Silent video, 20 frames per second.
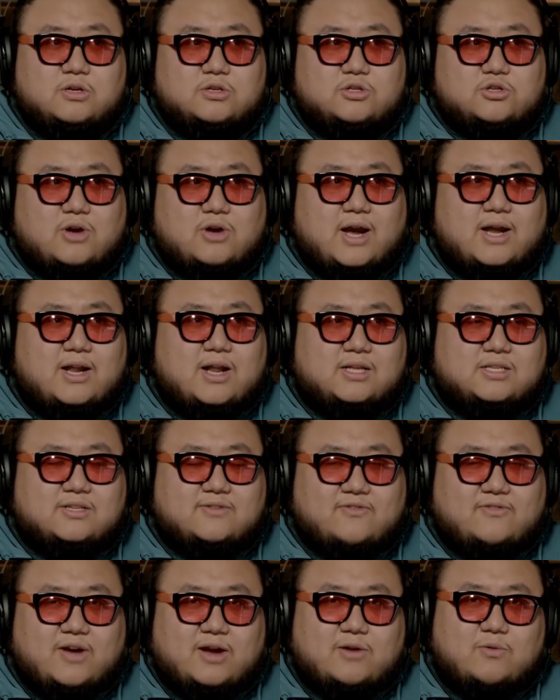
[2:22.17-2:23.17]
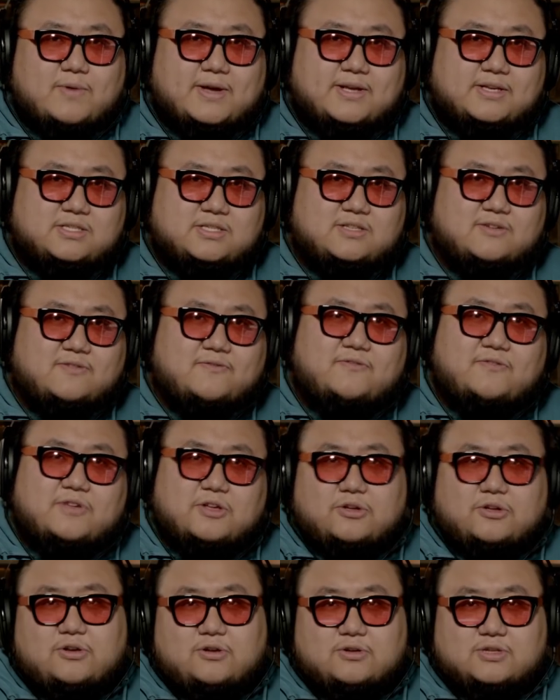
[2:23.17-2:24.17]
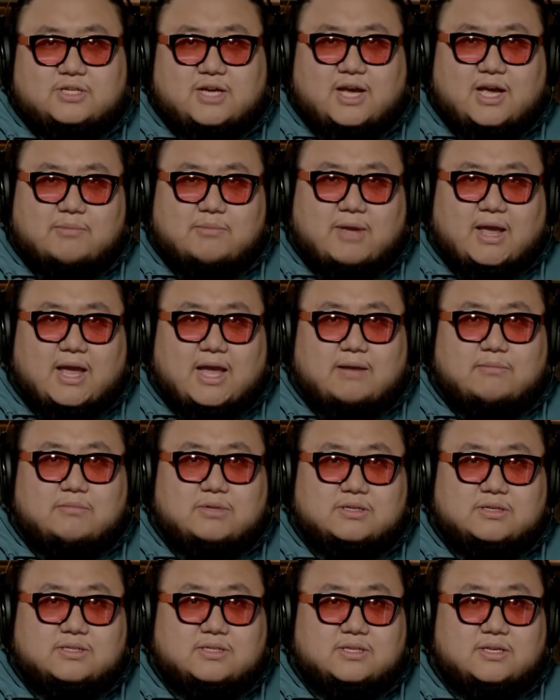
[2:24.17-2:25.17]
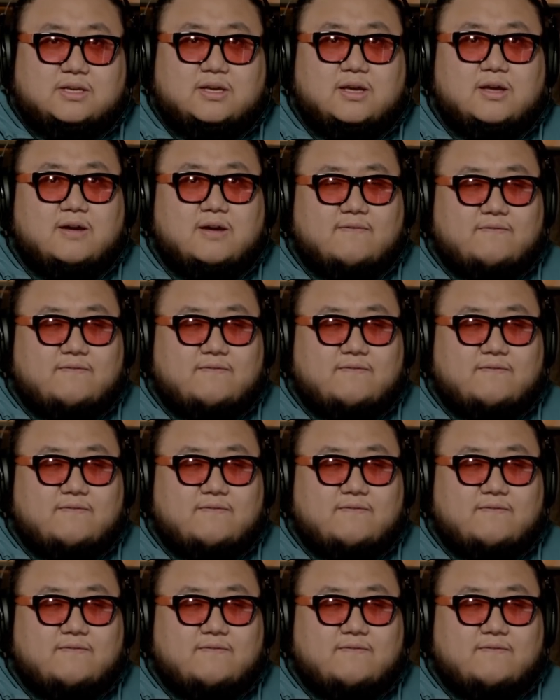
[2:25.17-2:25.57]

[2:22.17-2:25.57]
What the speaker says: try not to find ways to fill your time aimlessly.